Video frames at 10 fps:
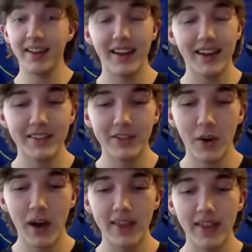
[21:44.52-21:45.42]
And
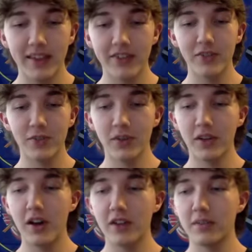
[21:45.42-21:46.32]
so I think that's just really
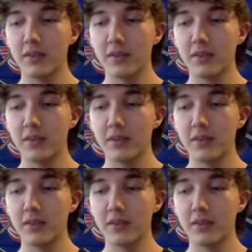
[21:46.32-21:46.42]
awesome.